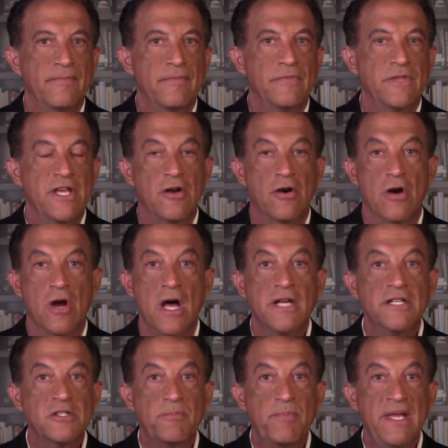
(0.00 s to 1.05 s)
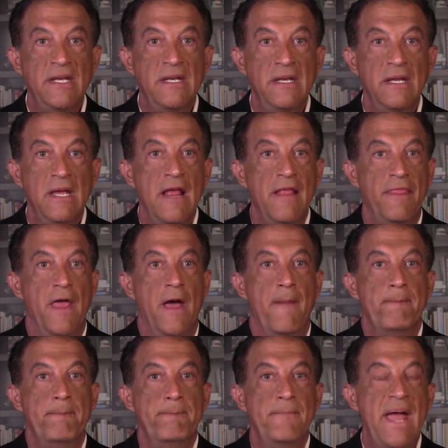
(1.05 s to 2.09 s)
Did her husband, the
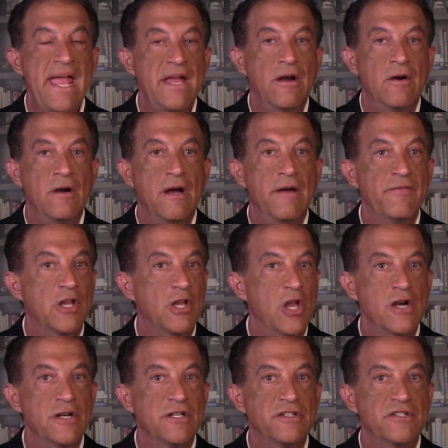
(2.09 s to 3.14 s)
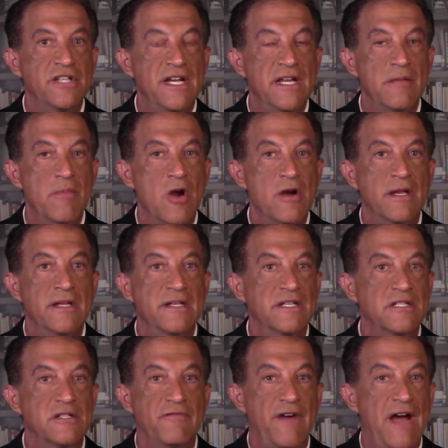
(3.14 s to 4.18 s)
mayor of the largest city in America,
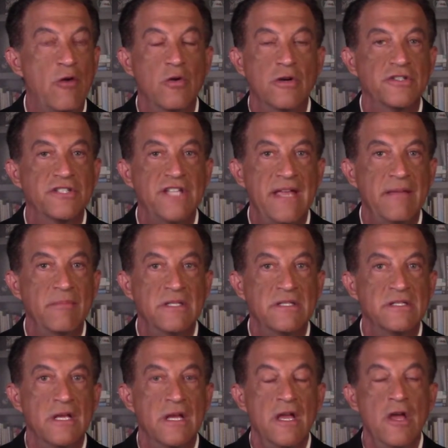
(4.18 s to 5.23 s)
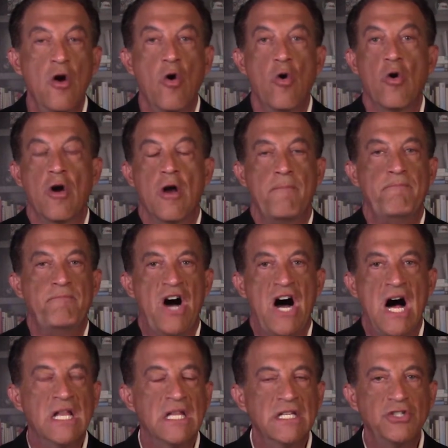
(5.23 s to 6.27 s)
disavow her statements or
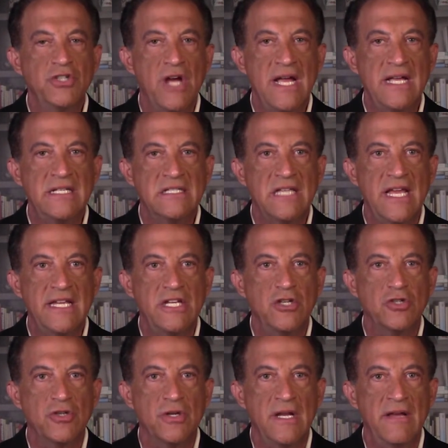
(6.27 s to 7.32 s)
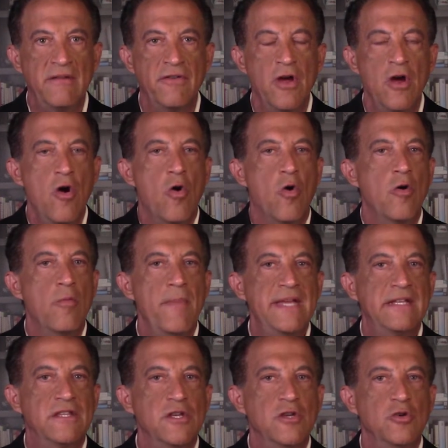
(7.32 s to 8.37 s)
apologize like he should have or
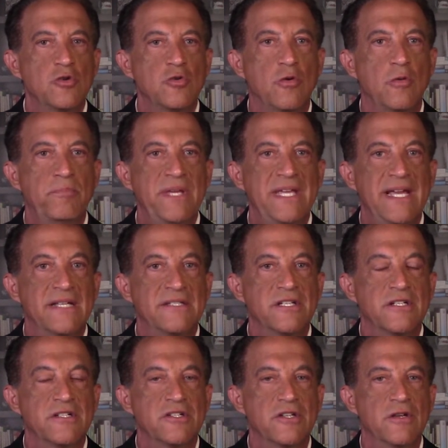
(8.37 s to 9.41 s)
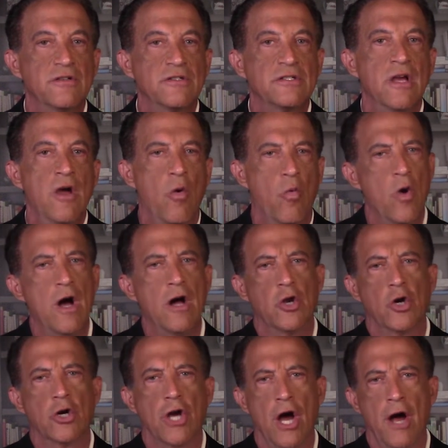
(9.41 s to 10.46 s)
make the usual BS excuse? Well,
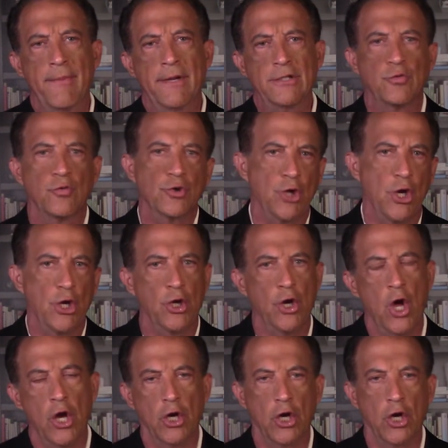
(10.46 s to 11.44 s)
her comments were taken out of